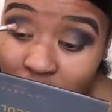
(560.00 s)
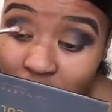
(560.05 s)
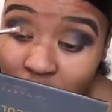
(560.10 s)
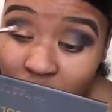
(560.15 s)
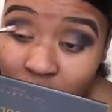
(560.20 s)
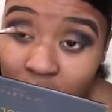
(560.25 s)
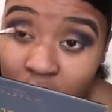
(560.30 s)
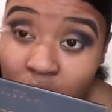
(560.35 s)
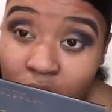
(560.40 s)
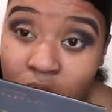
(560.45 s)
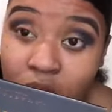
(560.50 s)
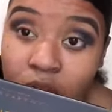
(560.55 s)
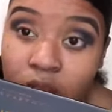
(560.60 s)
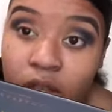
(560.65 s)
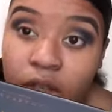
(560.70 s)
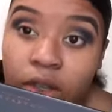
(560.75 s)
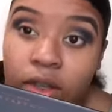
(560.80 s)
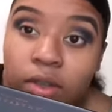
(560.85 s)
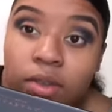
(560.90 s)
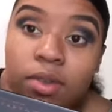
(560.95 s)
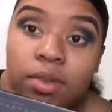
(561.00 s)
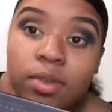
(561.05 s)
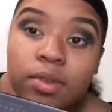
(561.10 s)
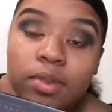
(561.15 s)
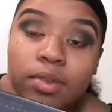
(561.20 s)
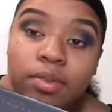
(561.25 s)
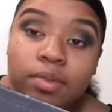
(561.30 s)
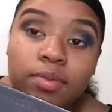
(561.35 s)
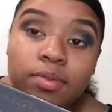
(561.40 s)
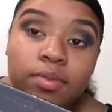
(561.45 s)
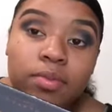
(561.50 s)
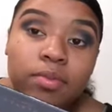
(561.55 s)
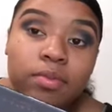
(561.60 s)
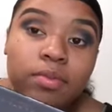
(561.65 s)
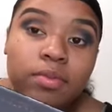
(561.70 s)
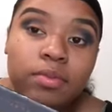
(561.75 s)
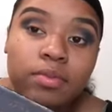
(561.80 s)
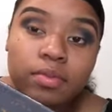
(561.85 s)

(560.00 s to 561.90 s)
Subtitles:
[no speech]